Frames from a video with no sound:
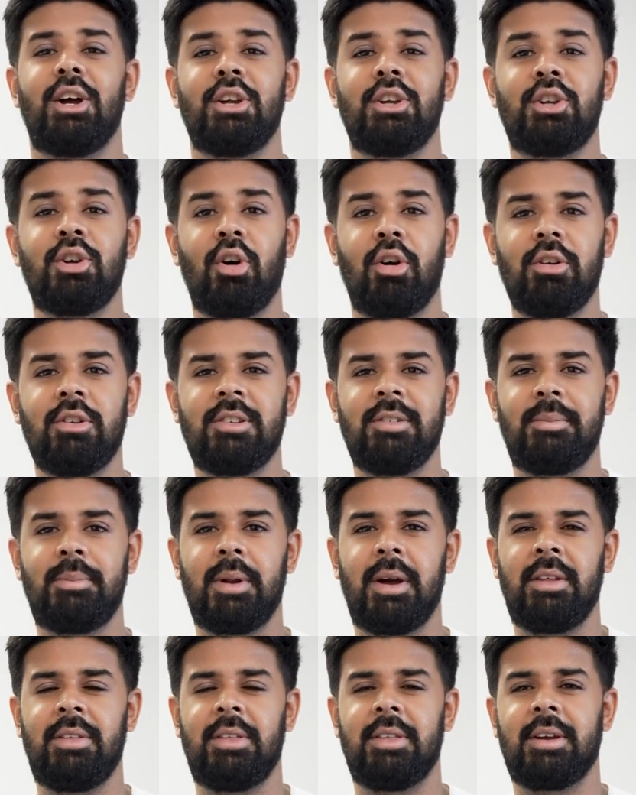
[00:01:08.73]
Shortness of
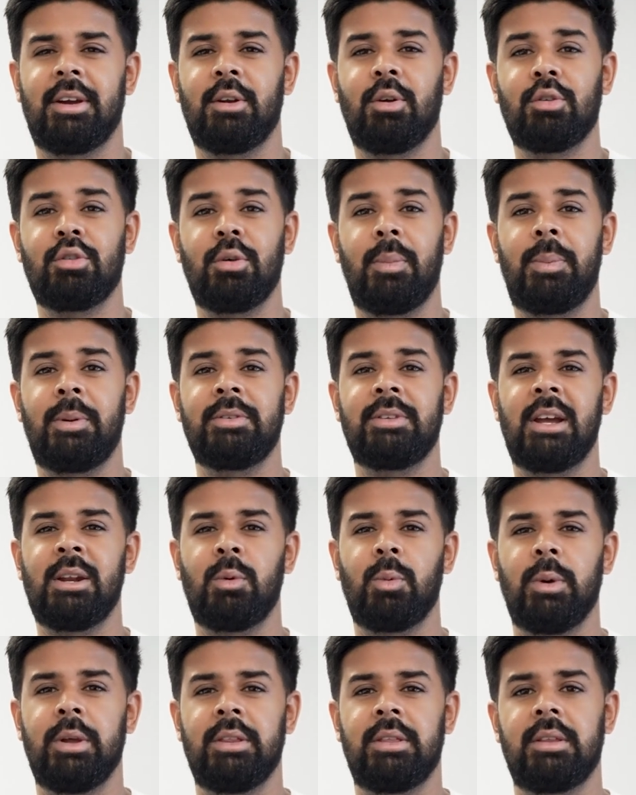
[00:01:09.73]
breath can also
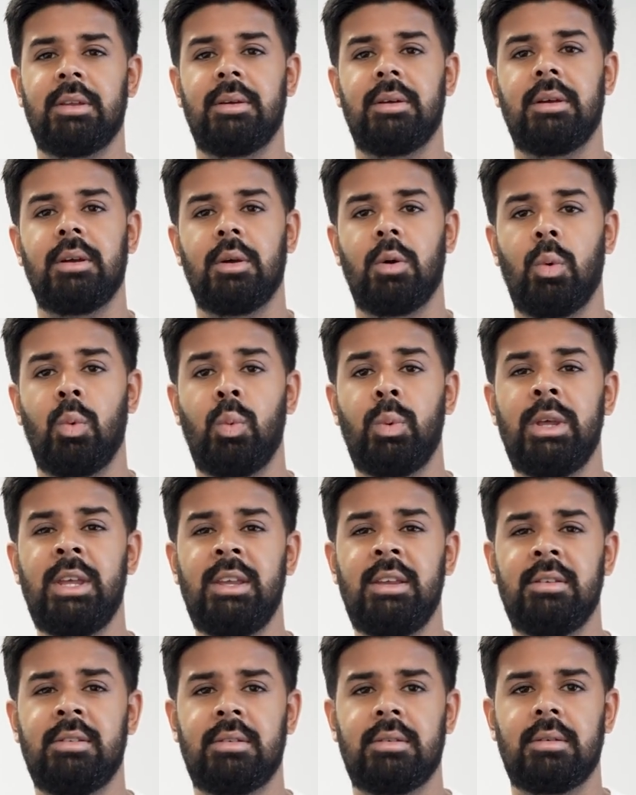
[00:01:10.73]
present with
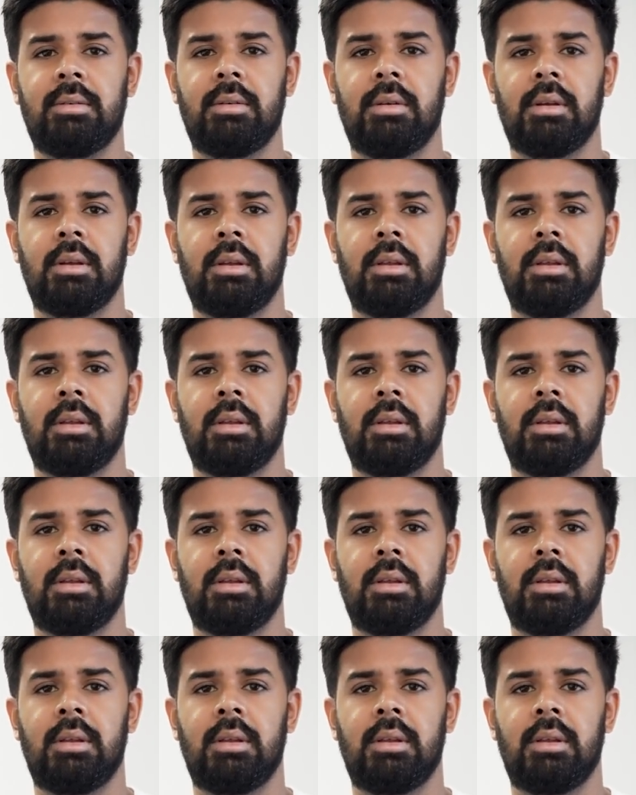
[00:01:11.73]
wheeze.